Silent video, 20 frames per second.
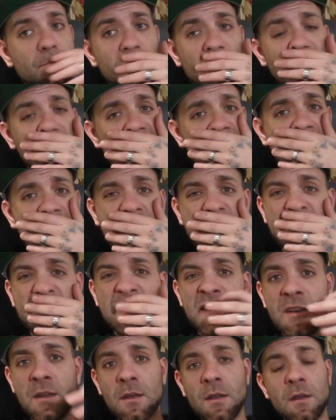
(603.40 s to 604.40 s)
put a
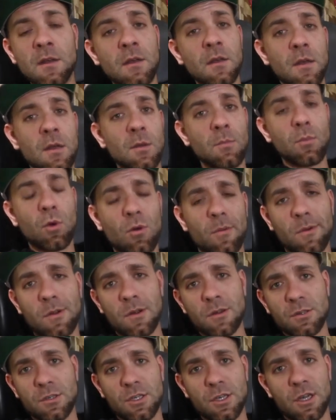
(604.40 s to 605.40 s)
nice pole
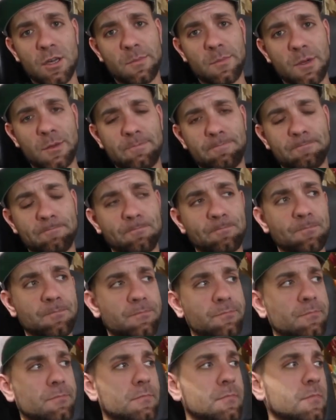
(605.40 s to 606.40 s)
barn shop up.
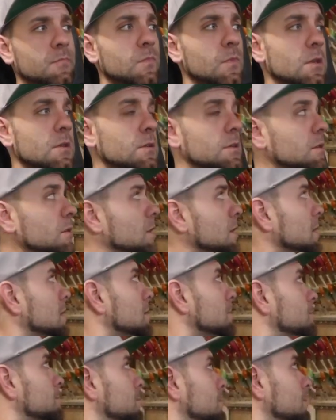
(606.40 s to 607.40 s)
So
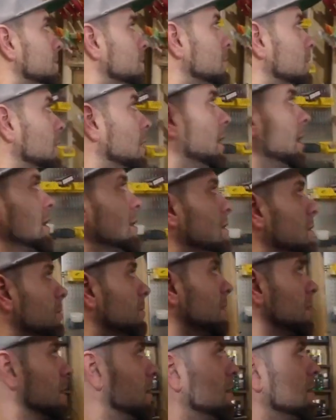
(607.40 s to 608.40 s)
yeah, next
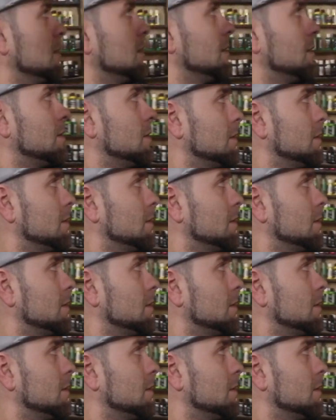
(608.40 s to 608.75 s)
we're going